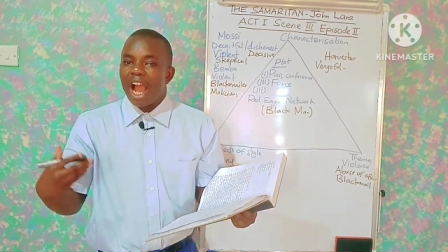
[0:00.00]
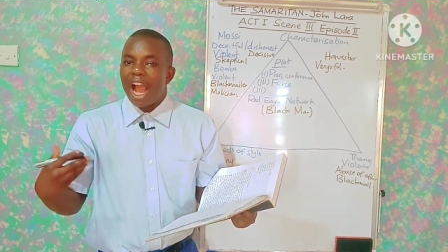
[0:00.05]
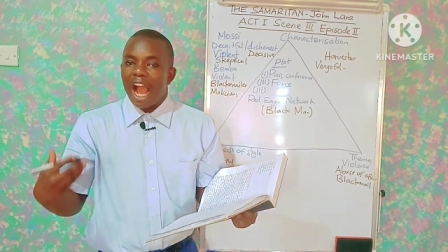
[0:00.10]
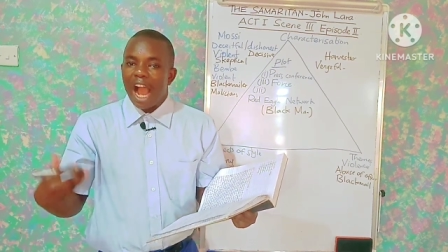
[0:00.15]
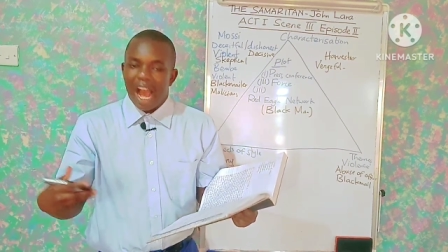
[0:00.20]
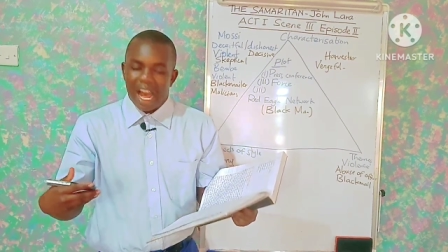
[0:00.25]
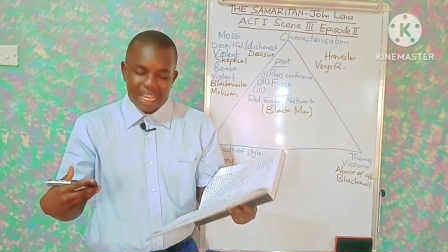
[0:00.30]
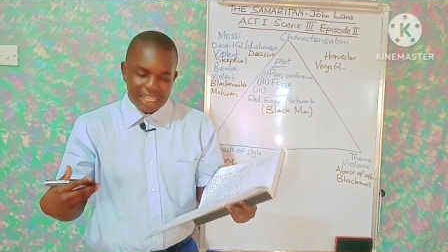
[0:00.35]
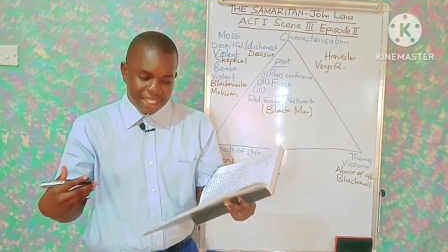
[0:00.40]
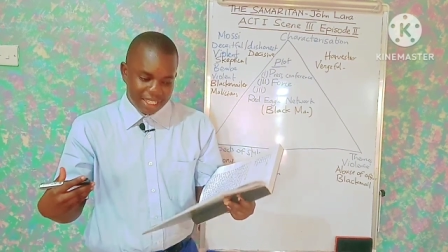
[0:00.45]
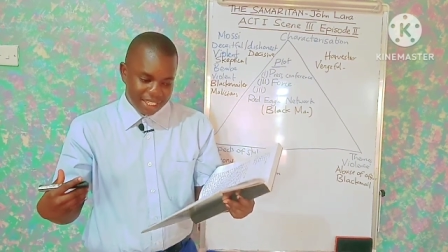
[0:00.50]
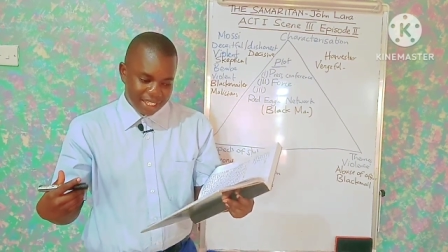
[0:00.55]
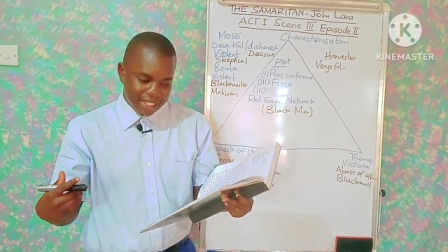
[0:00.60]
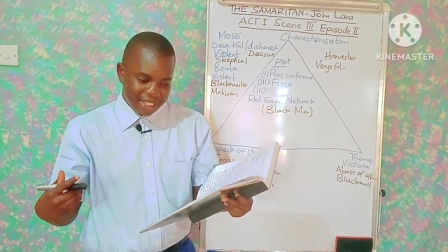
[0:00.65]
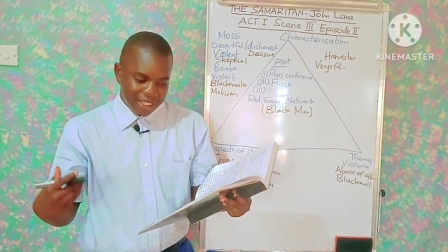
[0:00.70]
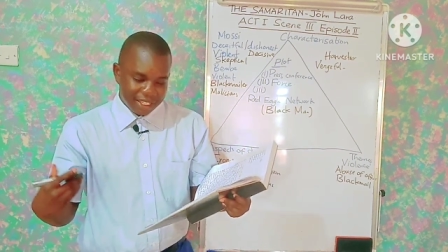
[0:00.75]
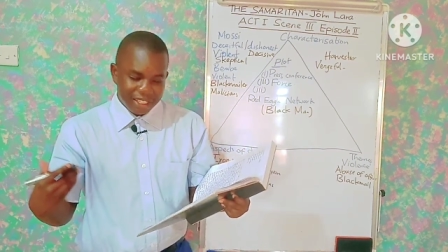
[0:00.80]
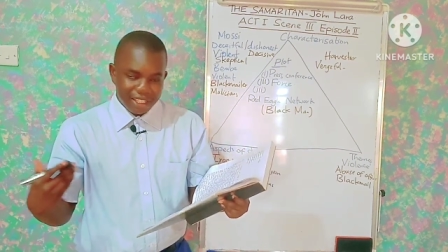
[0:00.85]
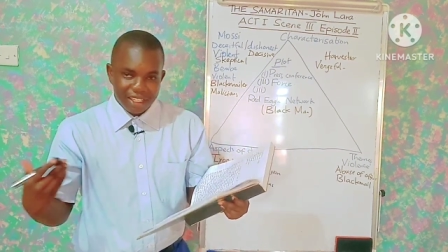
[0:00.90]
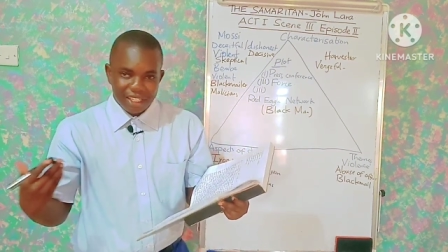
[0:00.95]

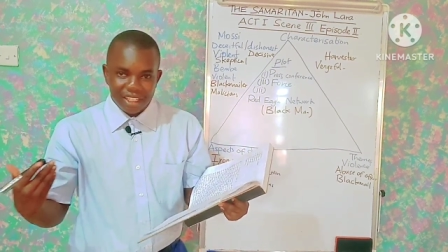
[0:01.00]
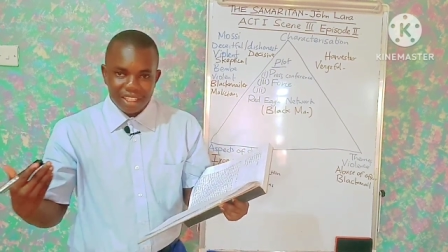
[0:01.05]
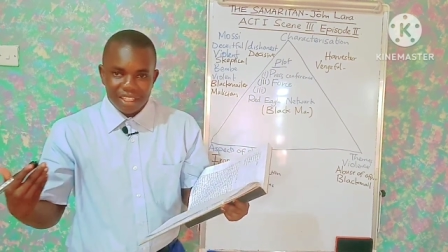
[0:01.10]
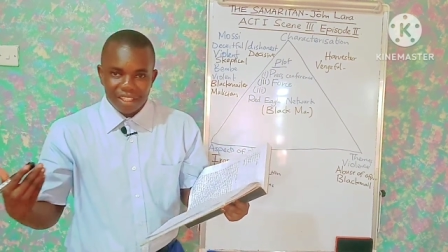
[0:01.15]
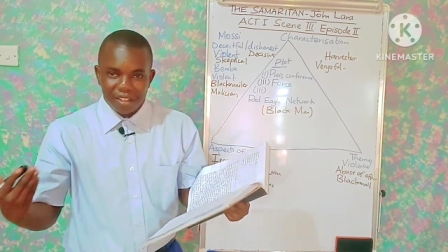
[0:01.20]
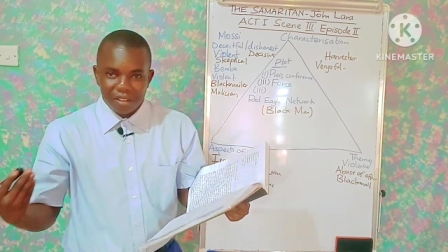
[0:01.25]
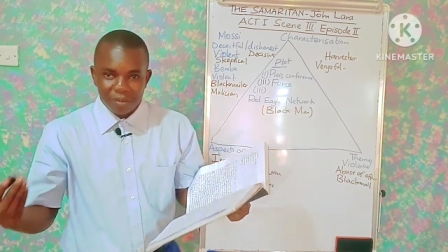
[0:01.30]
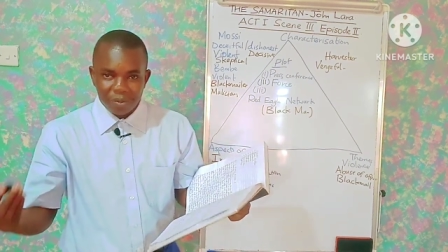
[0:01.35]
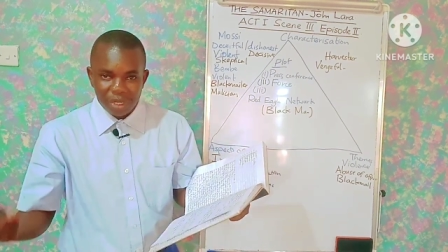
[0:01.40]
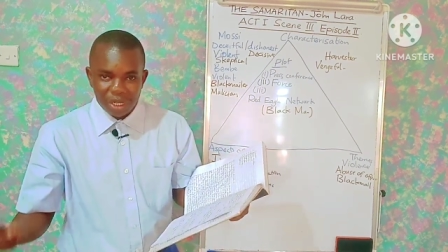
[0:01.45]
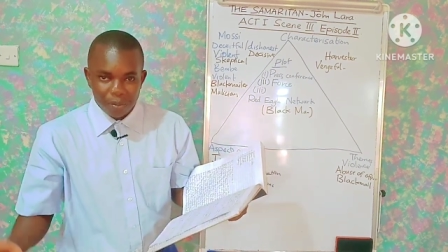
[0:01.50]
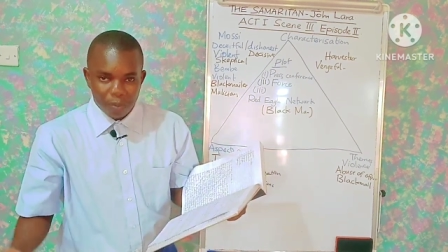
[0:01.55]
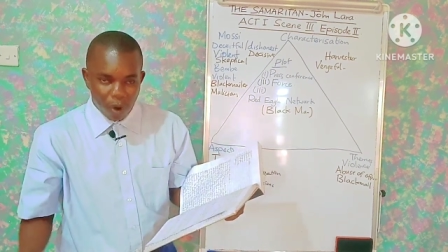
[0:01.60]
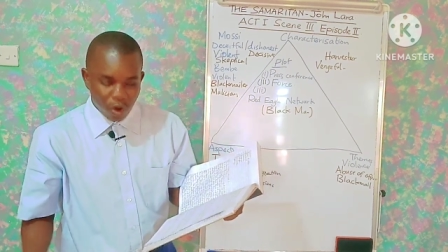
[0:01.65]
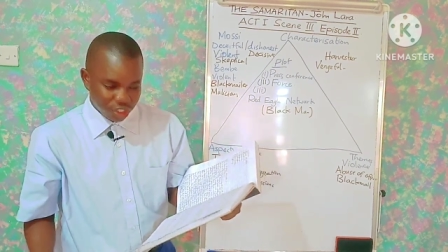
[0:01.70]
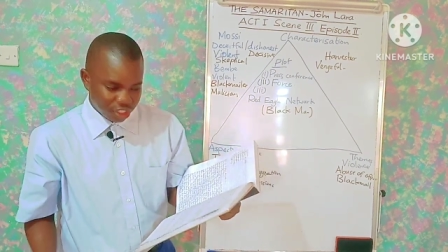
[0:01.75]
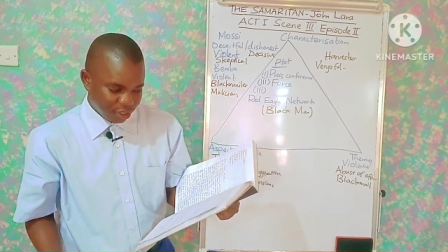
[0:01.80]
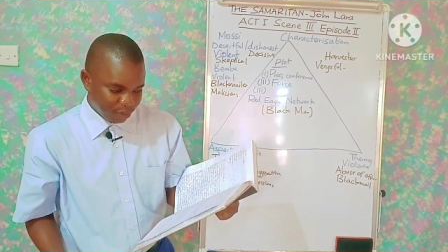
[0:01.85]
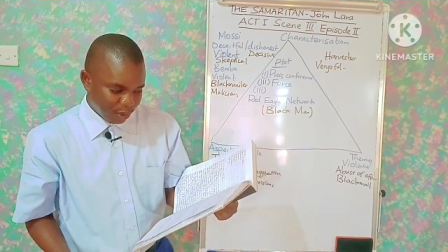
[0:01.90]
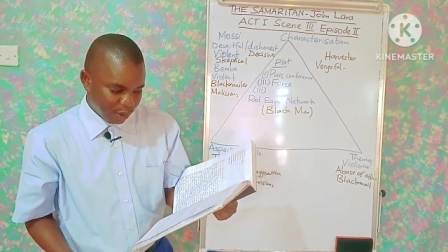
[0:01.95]
has been
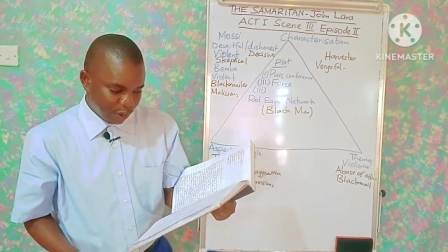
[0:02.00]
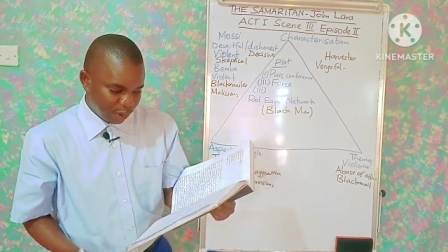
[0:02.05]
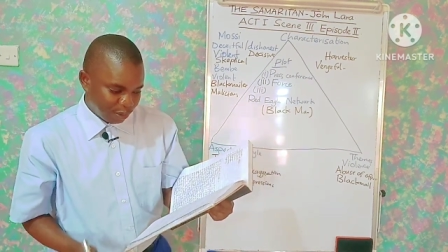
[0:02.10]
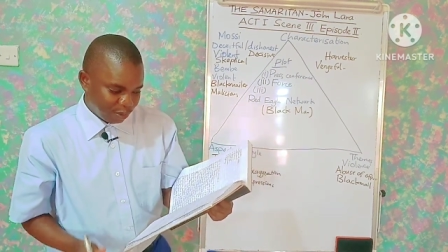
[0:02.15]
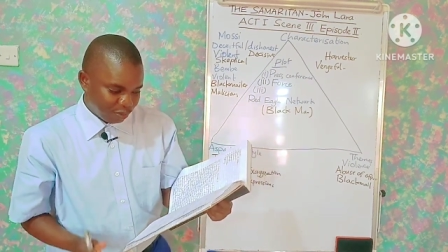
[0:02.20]
possible.